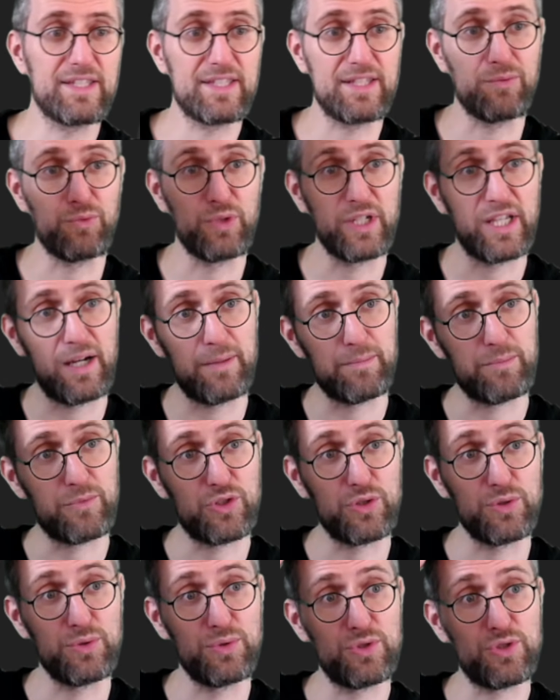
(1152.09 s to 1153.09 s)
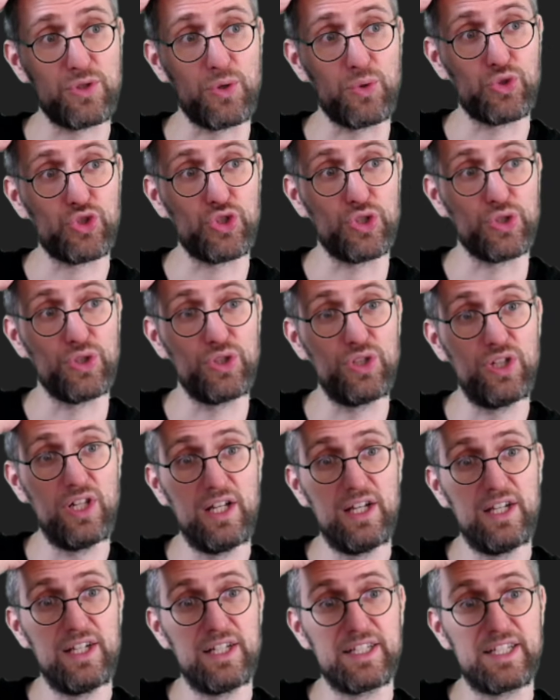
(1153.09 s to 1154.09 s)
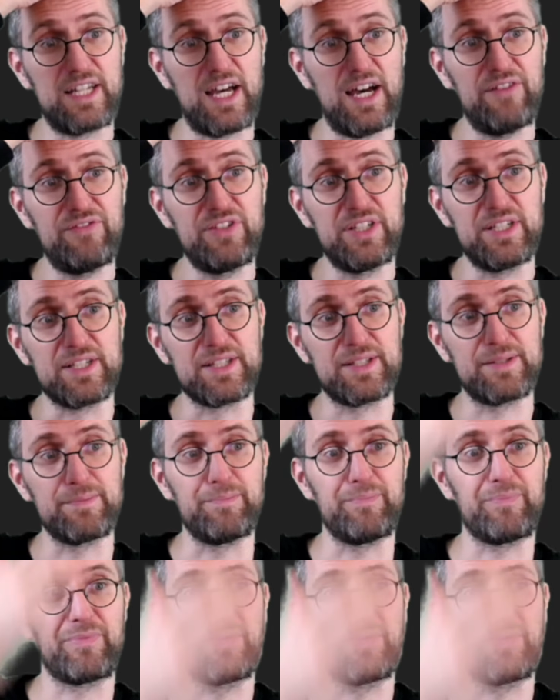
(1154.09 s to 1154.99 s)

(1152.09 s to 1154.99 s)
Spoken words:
Then we come to social Darwinism.